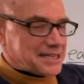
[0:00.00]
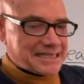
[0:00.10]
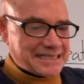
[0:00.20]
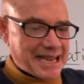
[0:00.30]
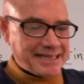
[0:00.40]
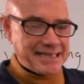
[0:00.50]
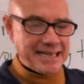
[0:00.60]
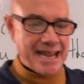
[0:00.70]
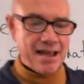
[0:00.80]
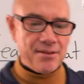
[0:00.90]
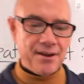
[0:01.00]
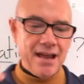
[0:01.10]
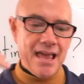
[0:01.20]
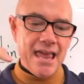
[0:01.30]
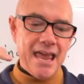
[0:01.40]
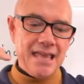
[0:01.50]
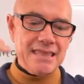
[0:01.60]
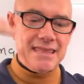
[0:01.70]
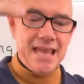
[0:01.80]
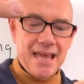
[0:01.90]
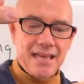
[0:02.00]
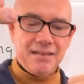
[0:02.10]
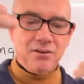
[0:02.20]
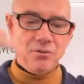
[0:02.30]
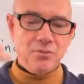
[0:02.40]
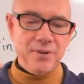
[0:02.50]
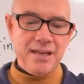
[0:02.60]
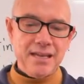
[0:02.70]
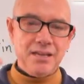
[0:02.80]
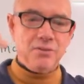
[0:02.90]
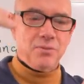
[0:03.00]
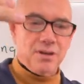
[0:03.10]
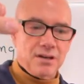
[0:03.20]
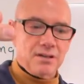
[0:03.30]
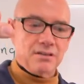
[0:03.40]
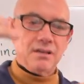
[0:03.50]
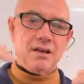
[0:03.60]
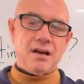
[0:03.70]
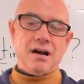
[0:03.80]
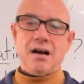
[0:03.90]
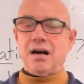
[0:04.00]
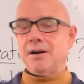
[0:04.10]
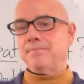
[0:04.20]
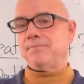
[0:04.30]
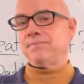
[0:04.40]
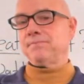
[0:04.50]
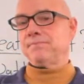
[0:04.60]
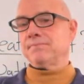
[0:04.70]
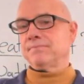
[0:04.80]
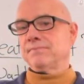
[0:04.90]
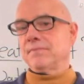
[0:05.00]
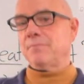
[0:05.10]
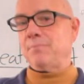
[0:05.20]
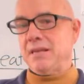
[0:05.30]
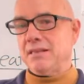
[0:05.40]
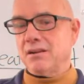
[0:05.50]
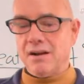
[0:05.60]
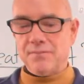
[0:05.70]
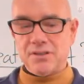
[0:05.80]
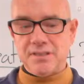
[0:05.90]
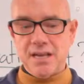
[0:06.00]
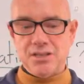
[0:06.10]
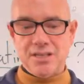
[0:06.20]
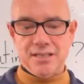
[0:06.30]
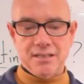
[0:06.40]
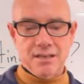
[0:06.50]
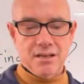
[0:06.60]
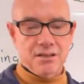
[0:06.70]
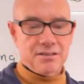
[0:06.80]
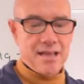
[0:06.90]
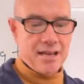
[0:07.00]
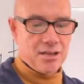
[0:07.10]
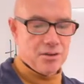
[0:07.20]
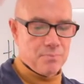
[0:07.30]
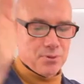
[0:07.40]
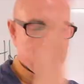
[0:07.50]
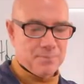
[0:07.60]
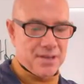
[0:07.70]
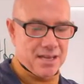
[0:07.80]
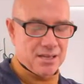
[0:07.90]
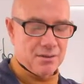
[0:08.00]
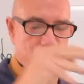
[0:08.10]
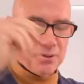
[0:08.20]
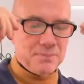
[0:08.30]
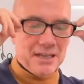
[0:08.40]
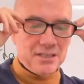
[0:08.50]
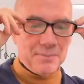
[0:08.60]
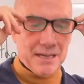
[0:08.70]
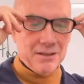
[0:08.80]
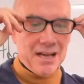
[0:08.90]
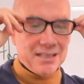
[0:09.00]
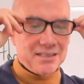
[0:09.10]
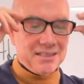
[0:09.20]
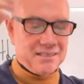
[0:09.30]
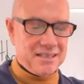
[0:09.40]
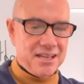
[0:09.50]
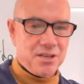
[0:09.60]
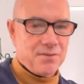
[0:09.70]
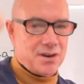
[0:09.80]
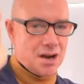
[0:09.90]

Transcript: say it together, and then we will um, be the conversation. Thank you, Boop. Thank you. Boop likes my glasses. Thank you very